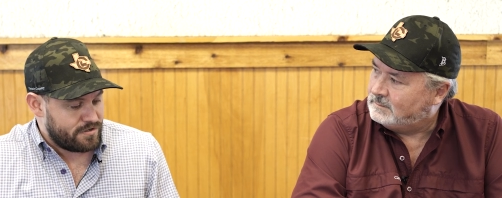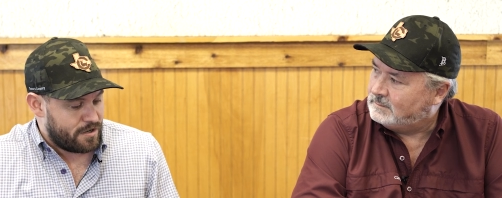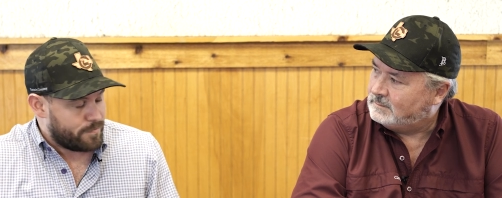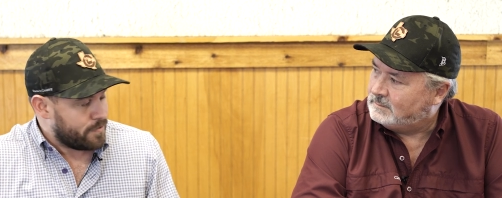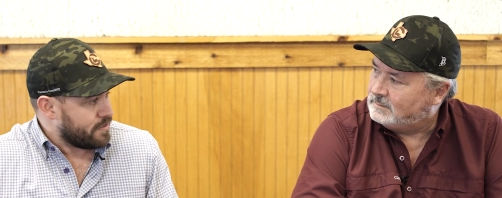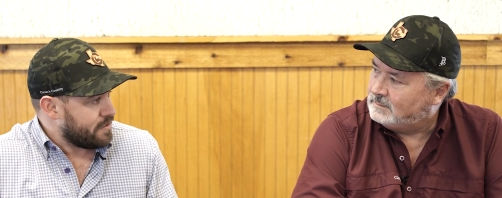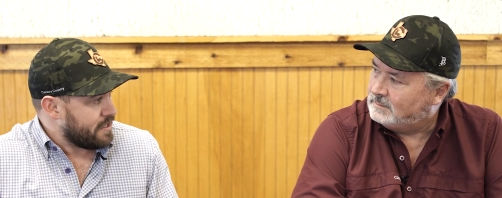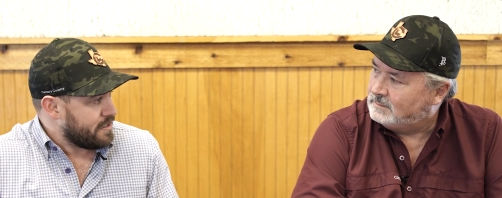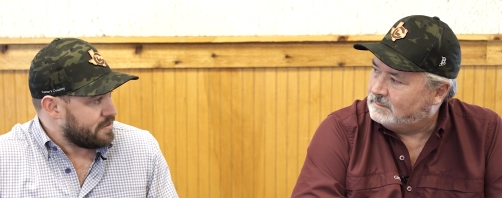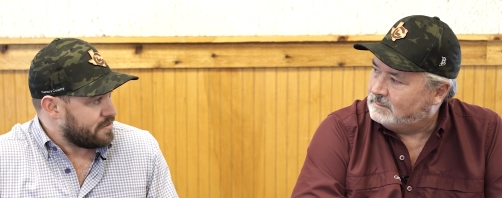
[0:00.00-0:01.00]
Speaker 1: their upper
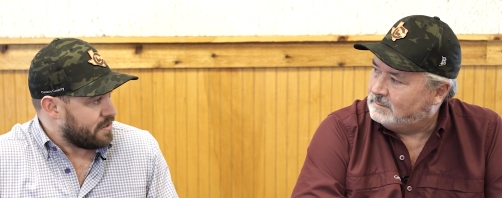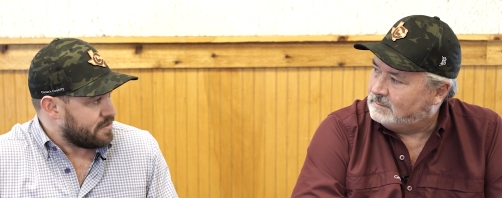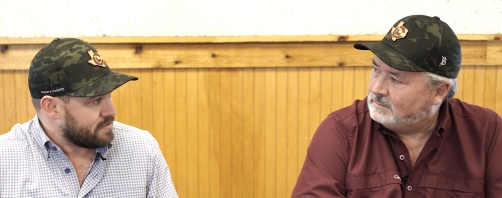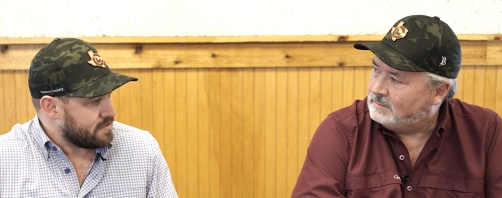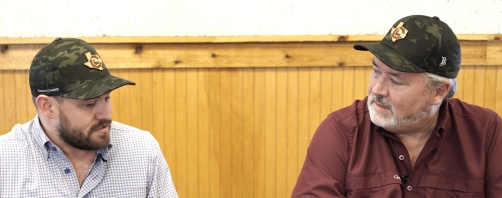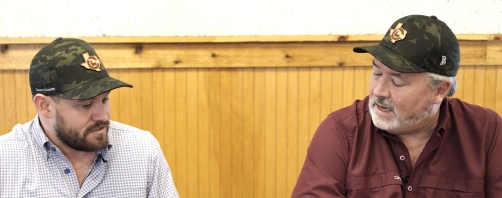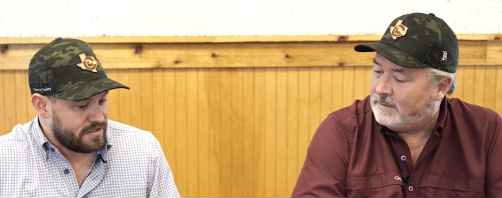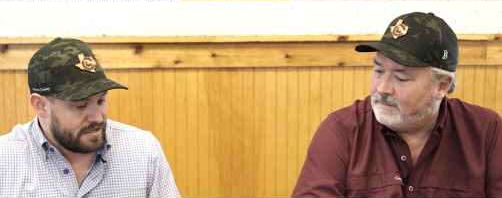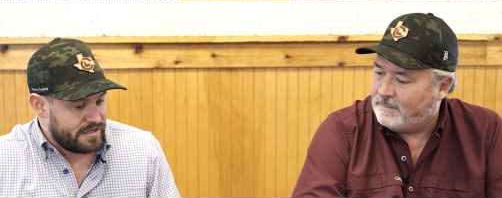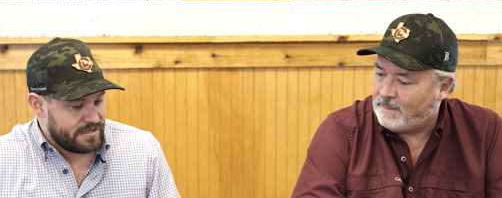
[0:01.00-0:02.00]
end guns. Yeah.
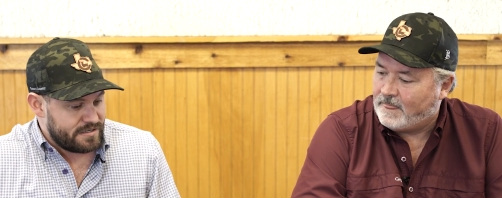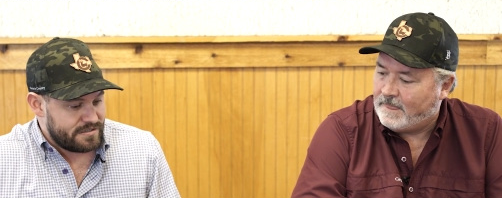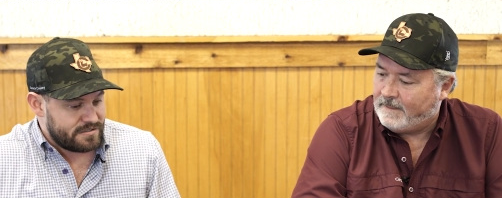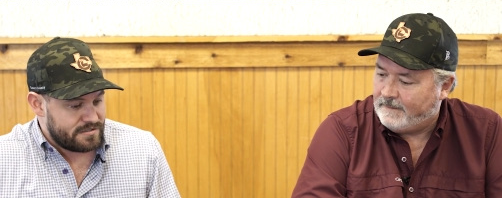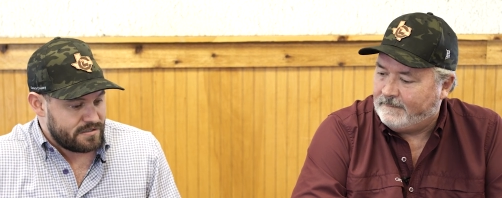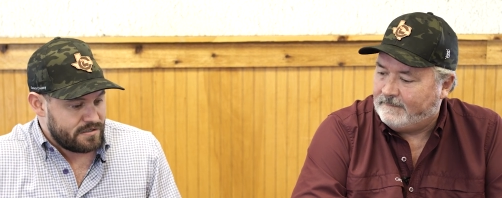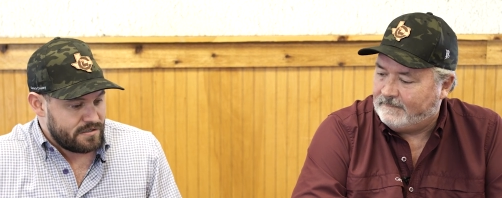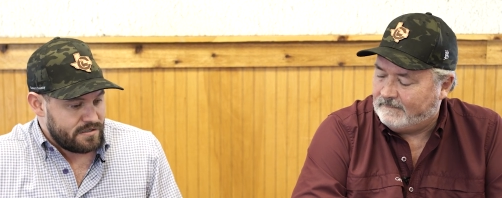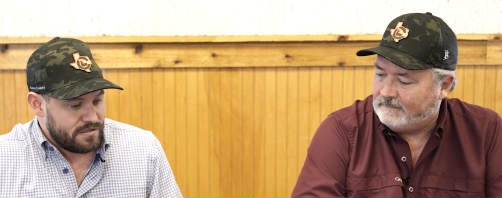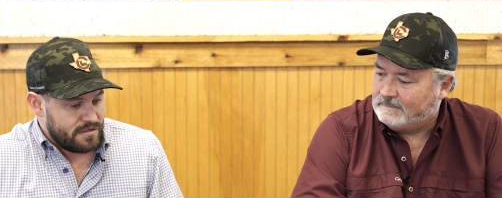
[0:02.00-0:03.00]
And
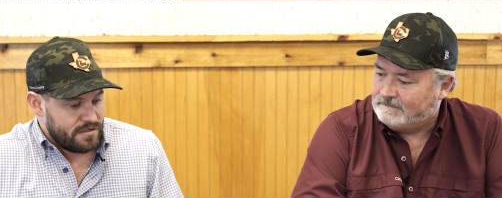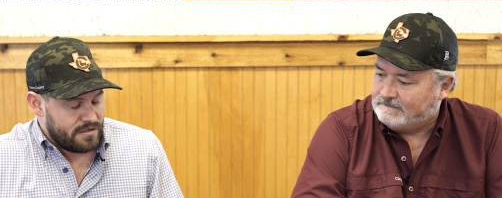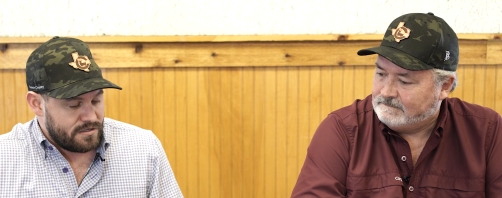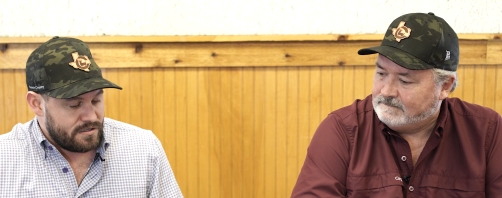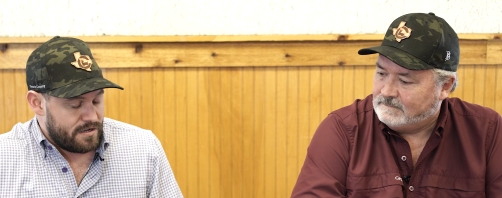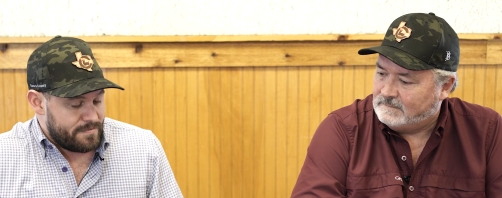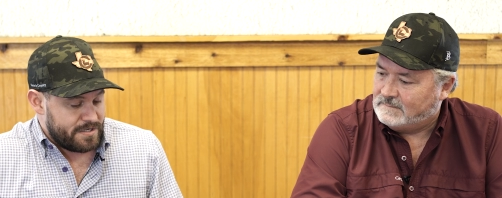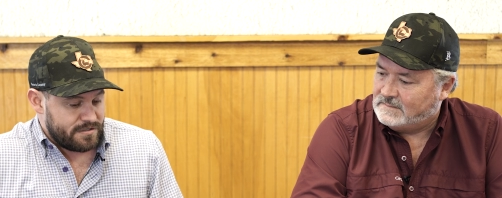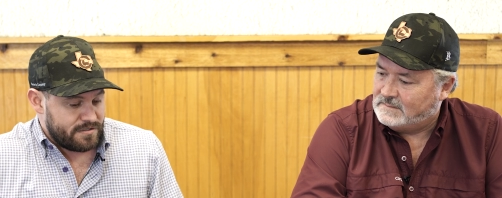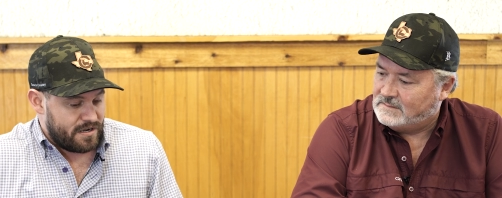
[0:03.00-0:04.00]
it, I
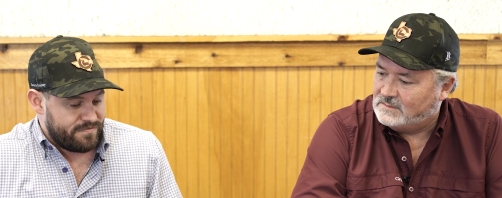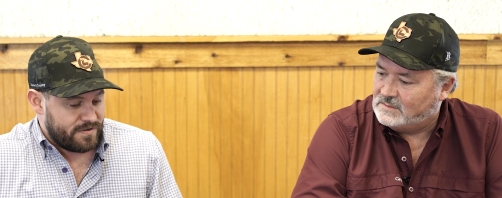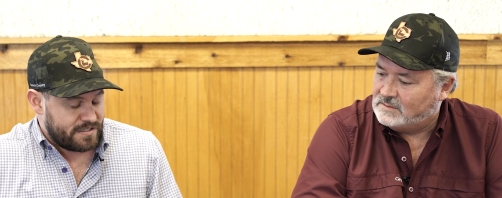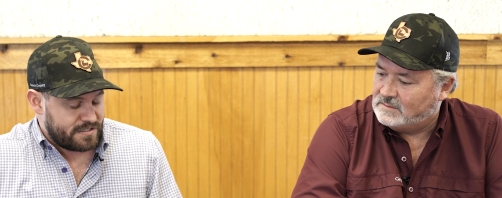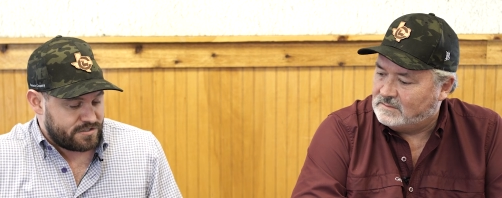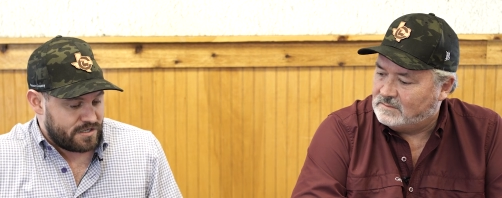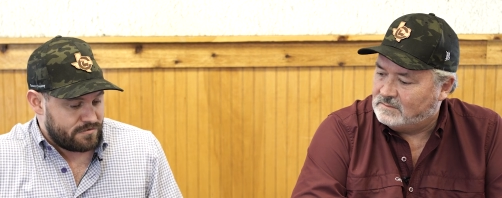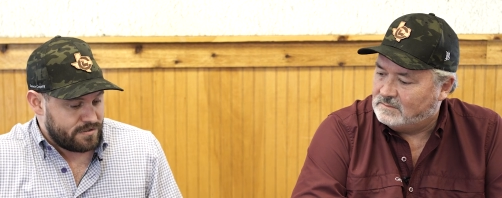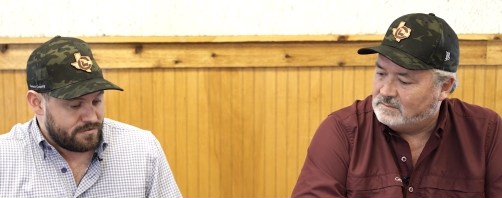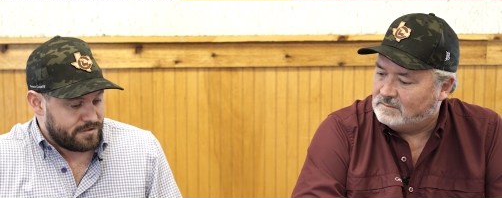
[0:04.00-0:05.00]
mean, it, I felt like it shot
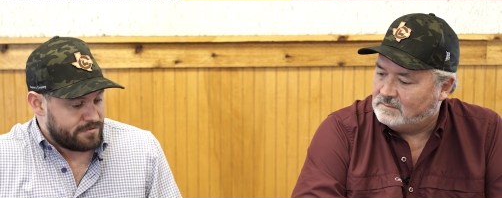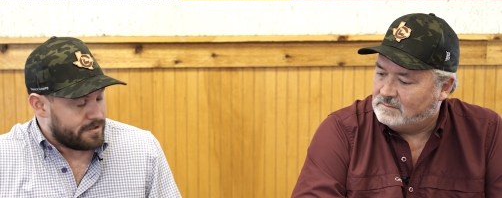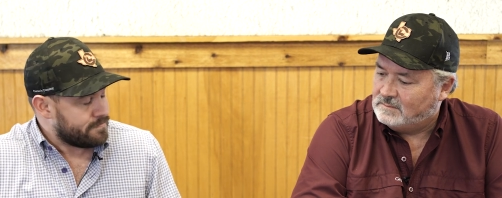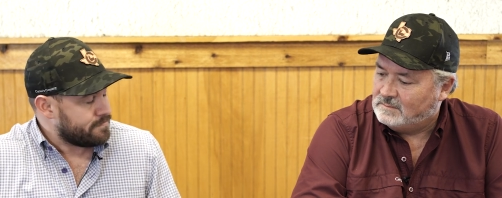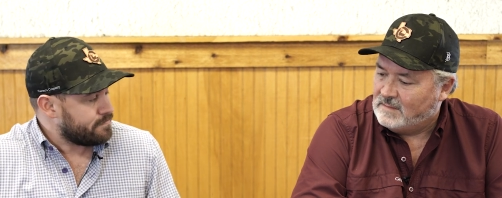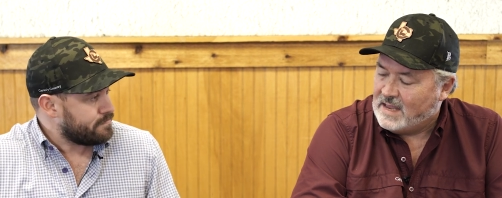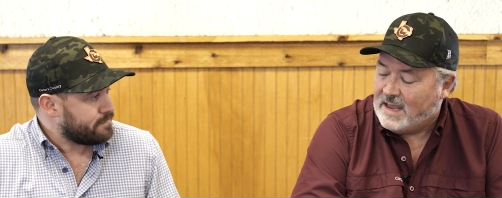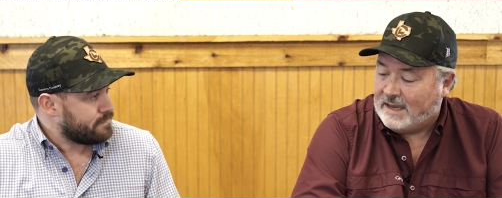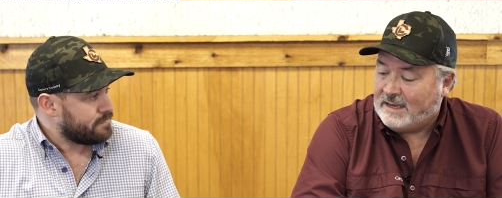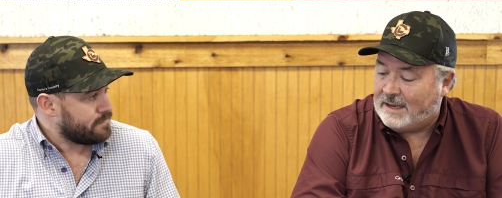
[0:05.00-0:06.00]
really, really well.
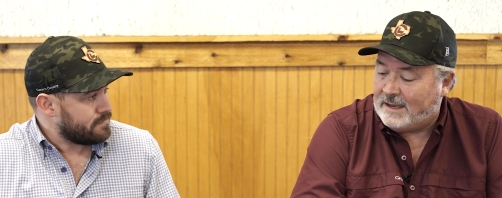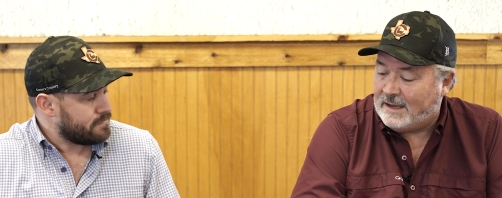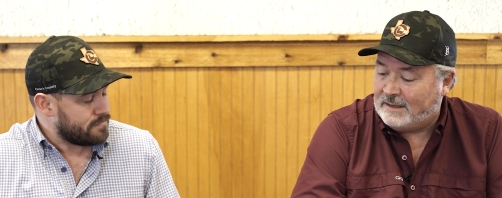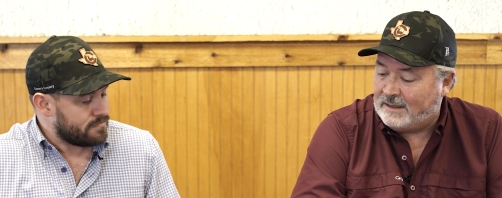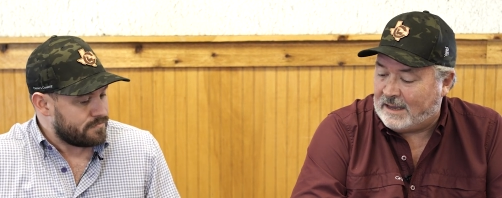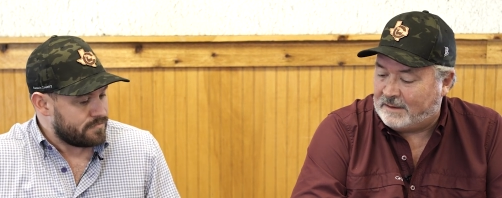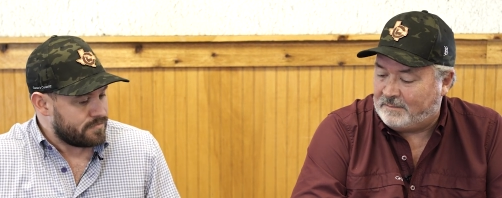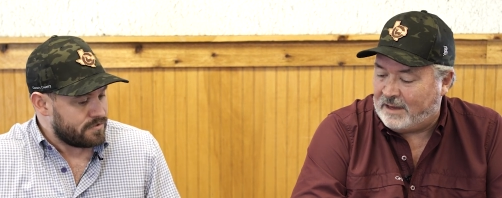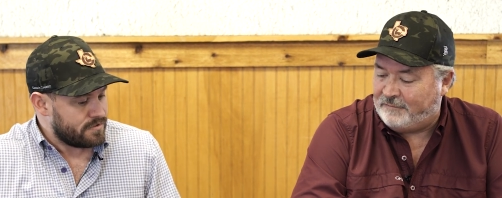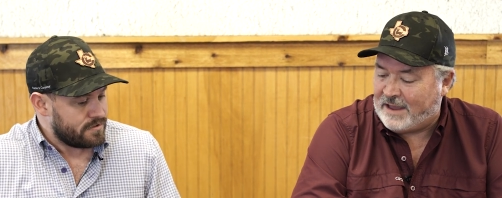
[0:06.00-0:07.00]
Speaker 2: Yeah, I, I,
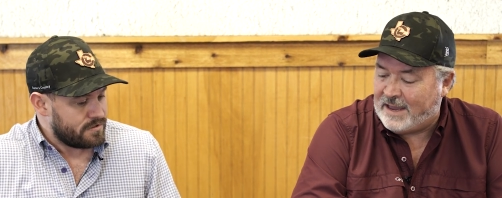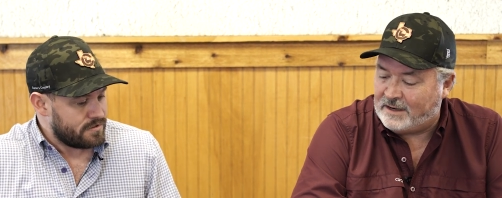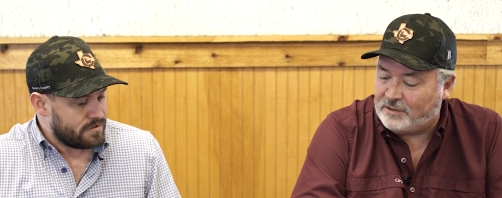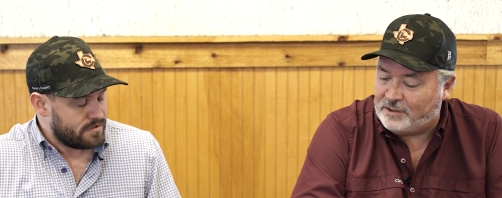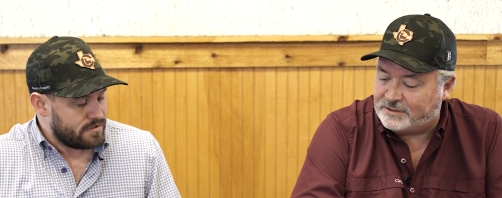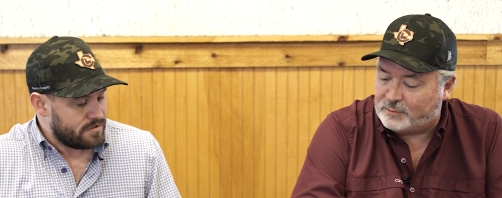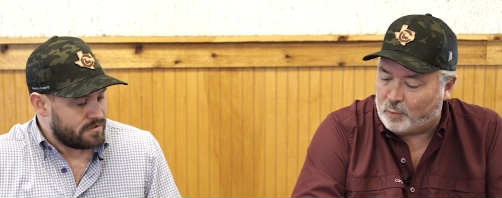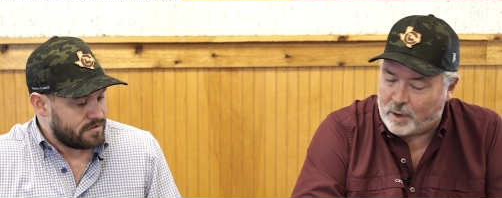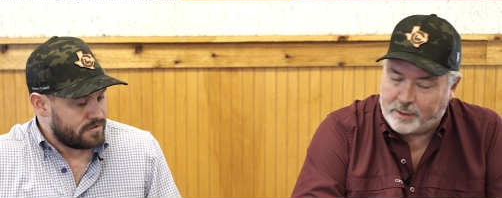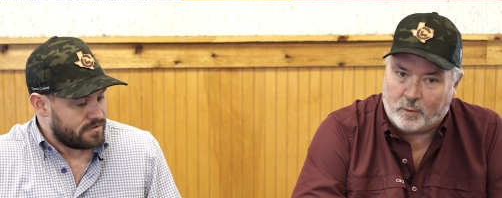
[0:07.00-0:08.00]
if I had to use
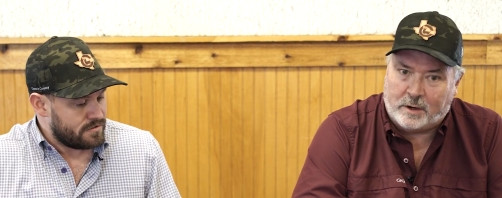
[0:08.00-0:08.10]
one